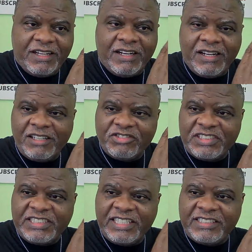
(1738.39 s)

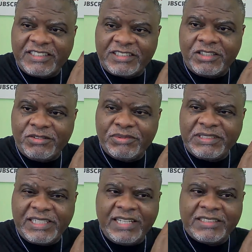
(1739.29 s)
100 days ago
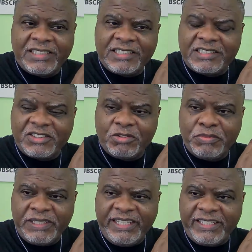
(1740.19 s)
when things looked so
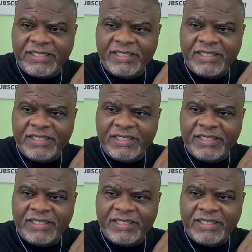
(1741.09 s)
bleak.